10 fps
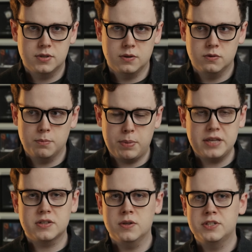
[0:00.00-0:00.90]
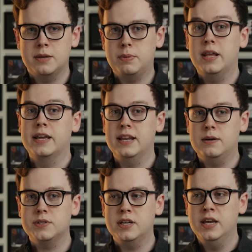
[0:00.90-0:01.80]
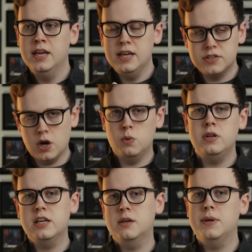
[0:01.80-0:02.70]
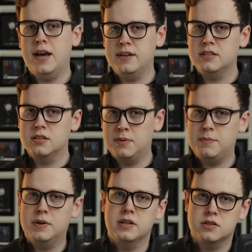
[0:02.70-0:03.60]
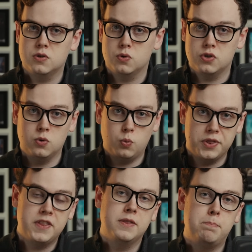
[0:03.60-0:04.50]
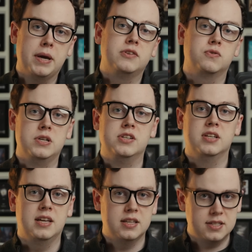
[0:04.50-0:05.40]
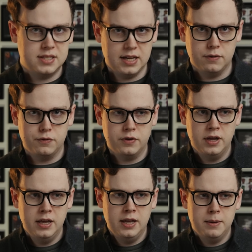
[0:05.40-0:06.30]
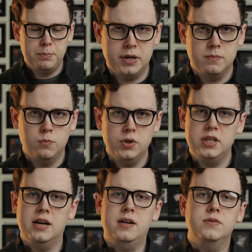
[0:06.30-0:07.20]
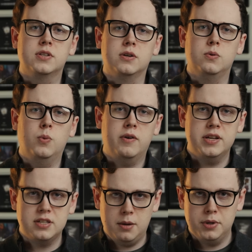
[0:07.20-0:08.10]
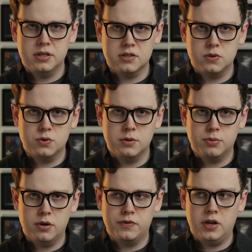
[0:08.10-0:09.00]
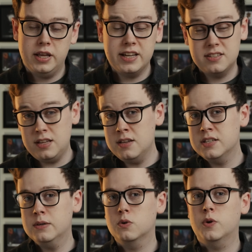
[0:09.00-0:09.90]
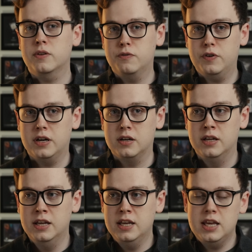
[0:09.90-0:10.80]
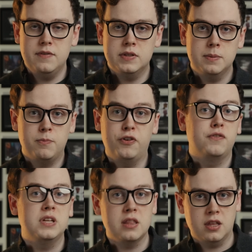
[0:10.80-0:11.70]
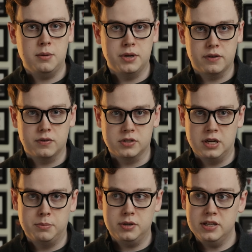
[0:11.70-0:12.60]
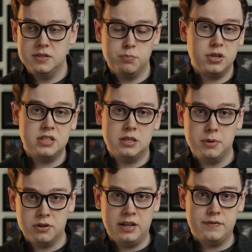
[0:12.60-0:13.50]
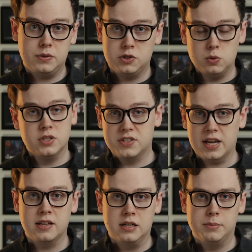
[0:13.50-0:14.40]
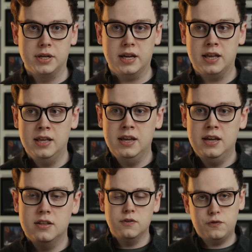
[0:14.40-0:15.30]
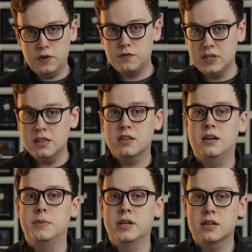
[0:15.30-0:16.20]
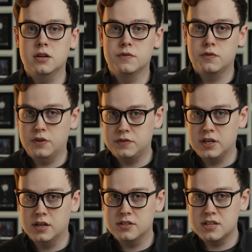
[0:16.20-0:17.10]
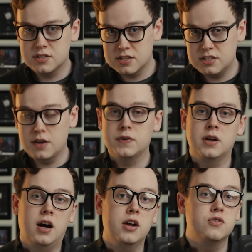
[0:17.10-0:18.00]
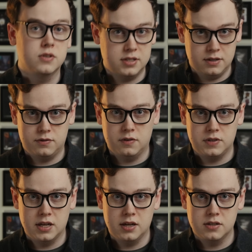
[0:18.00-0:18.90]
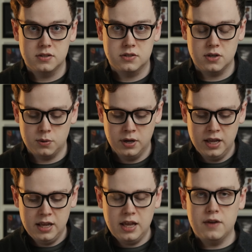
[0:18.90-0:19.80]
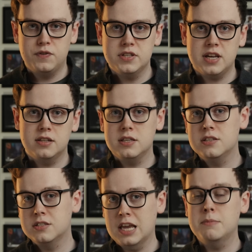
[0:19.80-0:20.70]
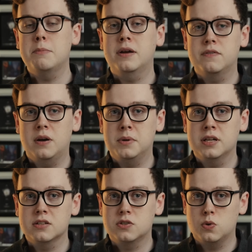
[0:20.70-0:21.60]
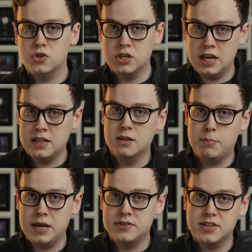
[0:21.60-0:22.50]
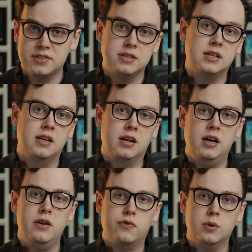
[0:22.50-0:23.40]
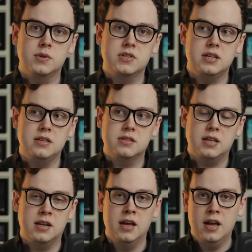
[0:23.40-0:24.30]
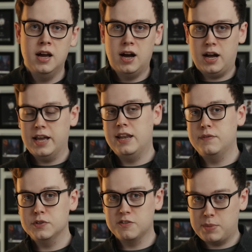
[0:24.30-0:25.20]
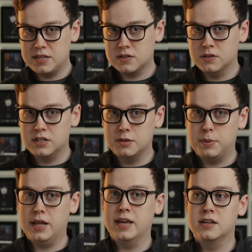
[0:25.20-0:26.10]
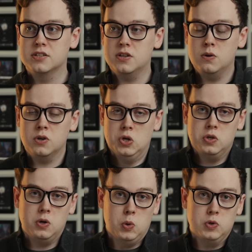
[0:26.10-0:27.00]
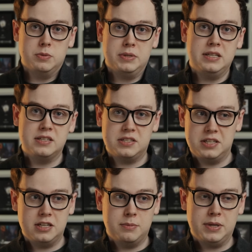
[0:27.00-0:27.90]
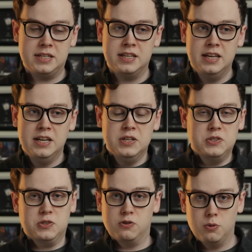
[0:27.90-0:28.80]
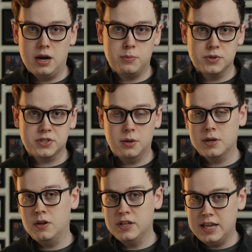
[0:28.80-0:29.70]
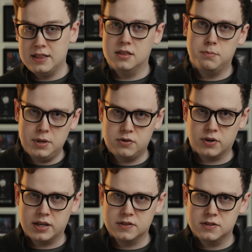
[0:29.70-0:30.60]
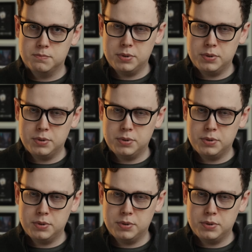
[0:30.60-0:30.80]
So the bass content playing louder is only going to be adding some harmonic distortion within the bass region itself but with the alto, where its harmonic distortion profile extends out quite far, even the 15th harmonic, for example, is pretty similar in level to the second harmonic. The 15th harmonic of 50Hz is 750Hz, so if this had the same amount of harmonic distortion in the bass as it did at higher frequencies, then higher levels of bass content playing in a song could audibly disturb and screw up what's going on in the mid-range.